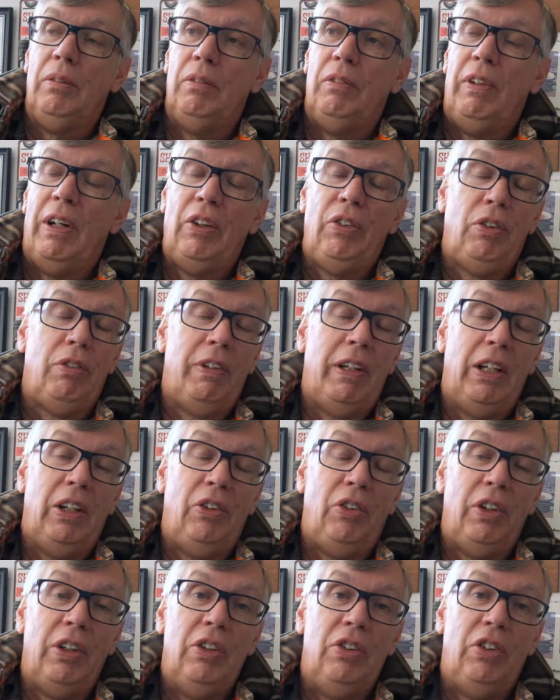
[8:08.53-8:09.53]
rest of it
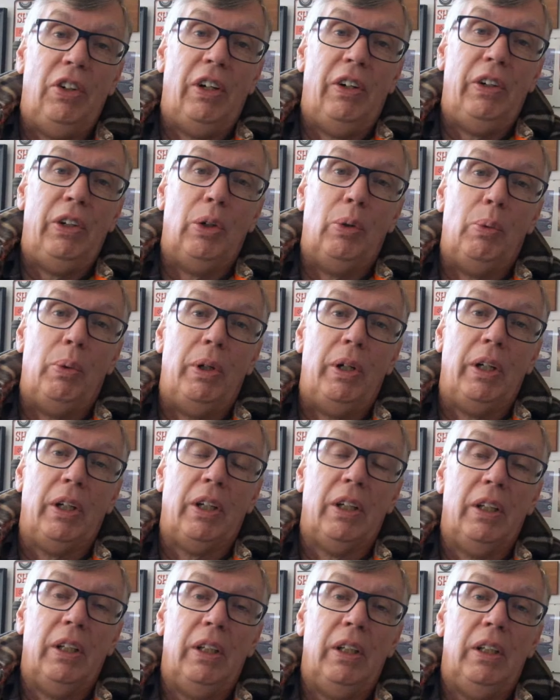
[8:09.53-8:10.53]
is interior
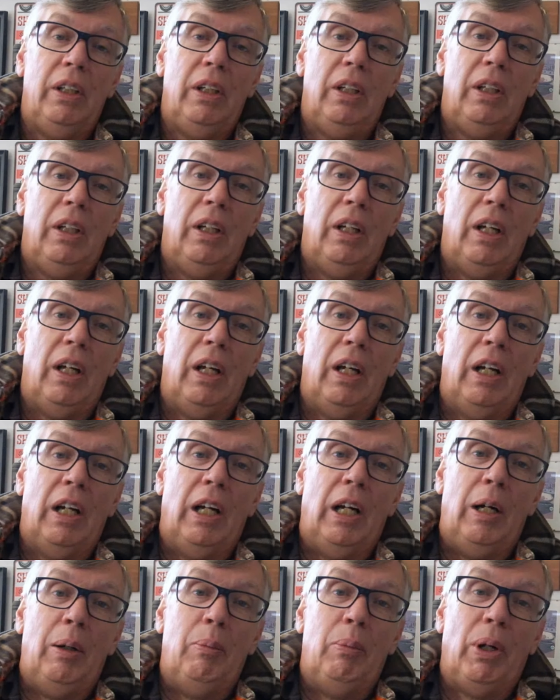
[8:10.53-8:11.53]
work.
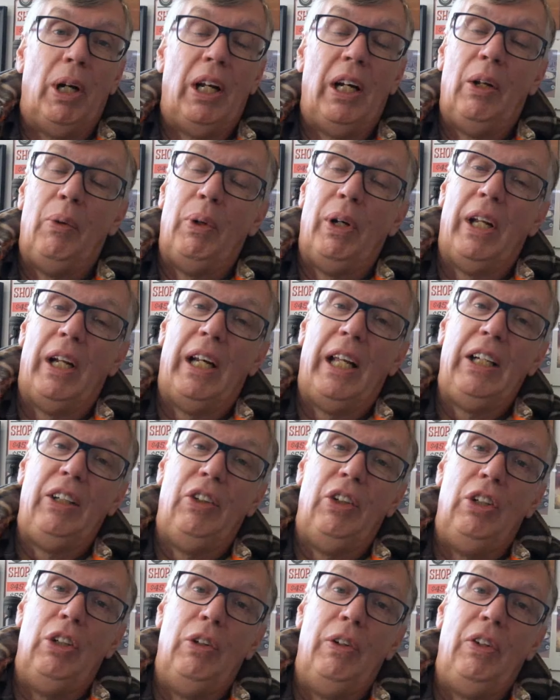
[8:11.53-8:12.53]
What I like
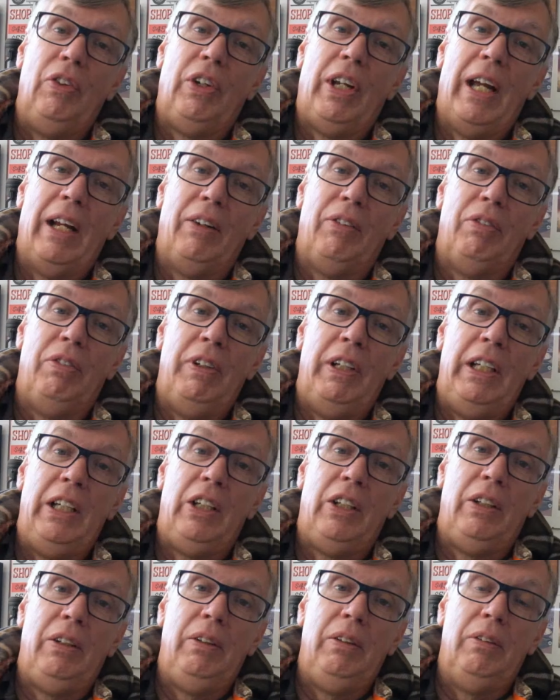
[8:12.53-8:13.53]
to do is get
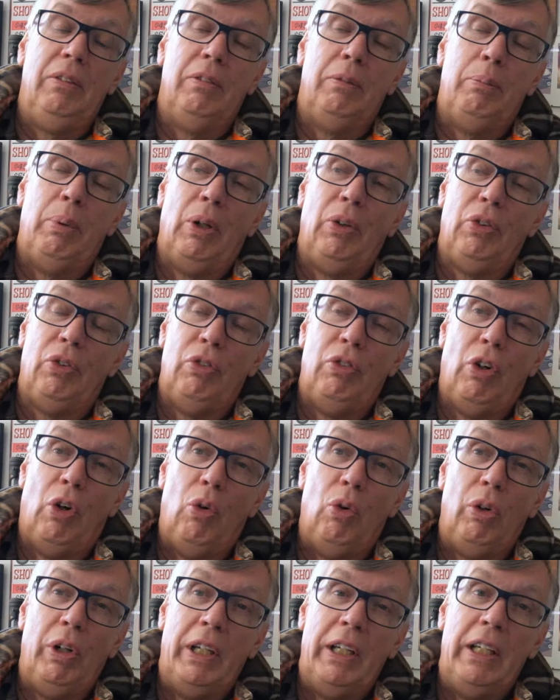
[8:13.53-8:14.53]
the bus
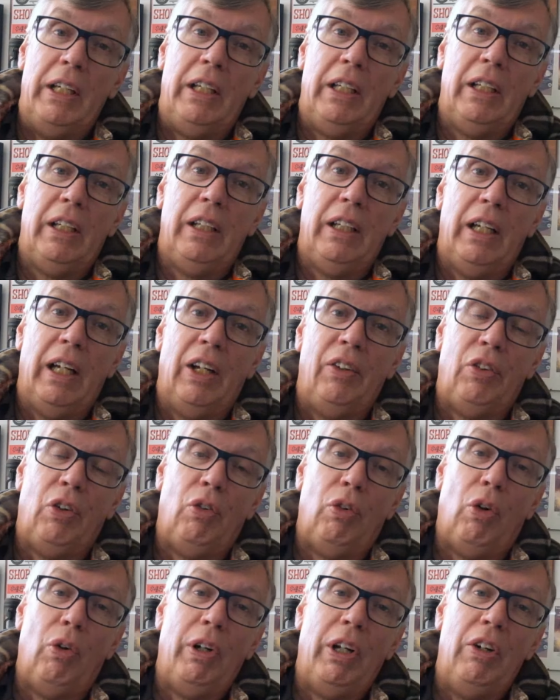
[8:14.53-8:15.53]
rolling as a
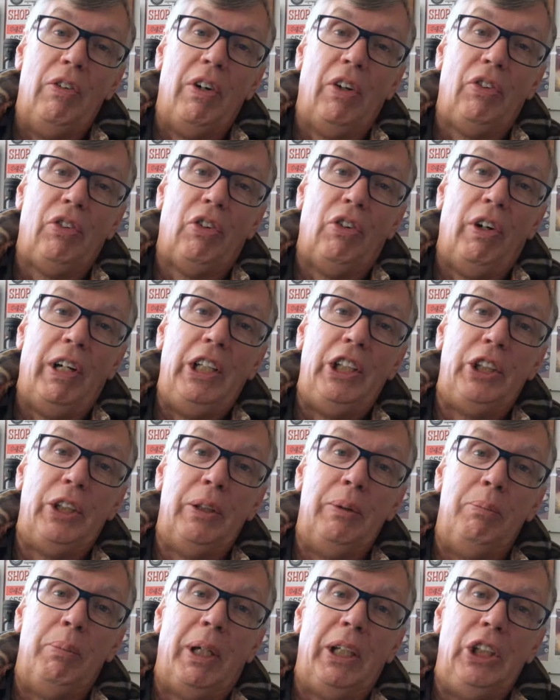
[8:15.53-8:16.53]
rolling
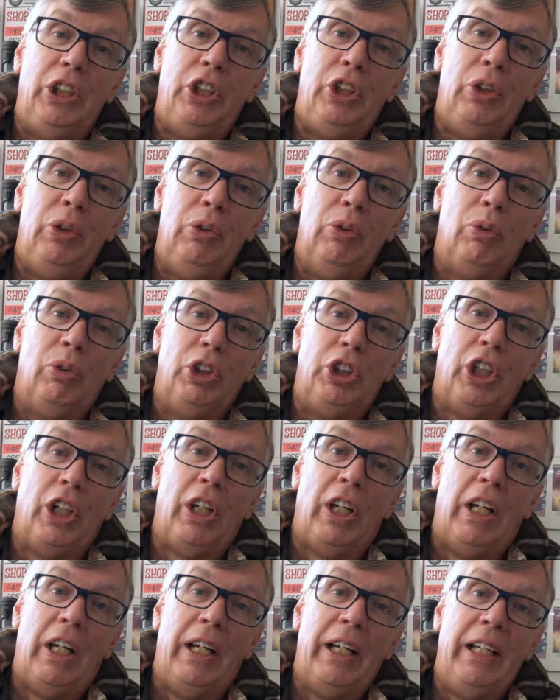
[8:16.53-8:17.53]
restoration by June or
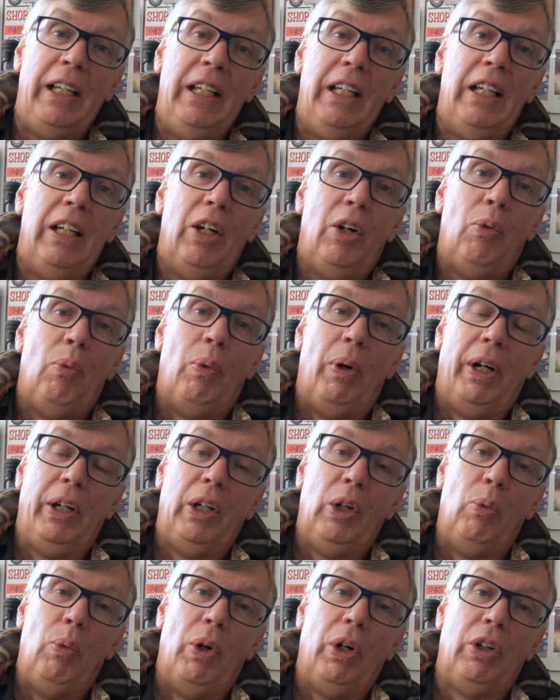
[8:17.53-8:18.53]
July, where I
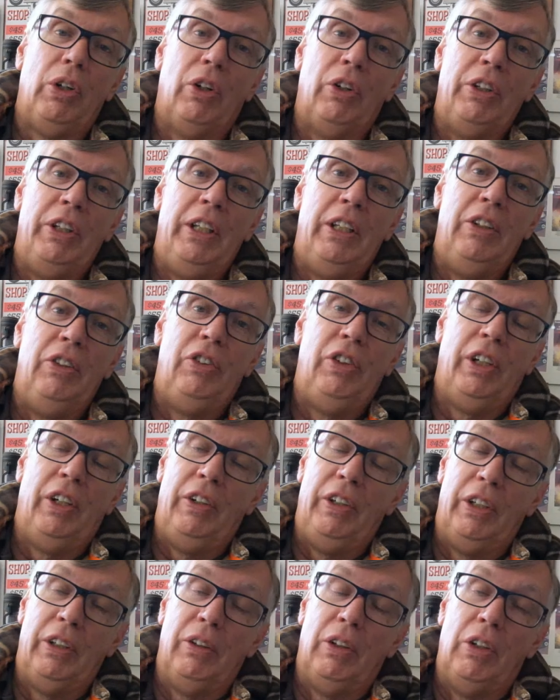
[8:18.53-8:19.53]
can work on the
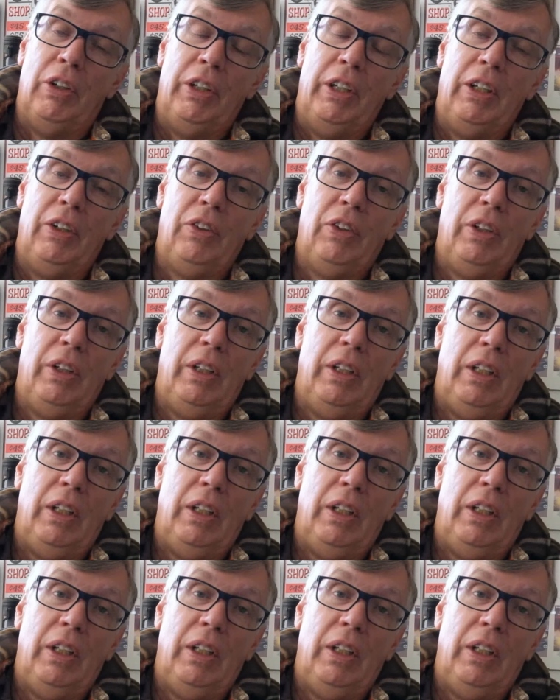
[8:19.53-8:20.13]
interior on it.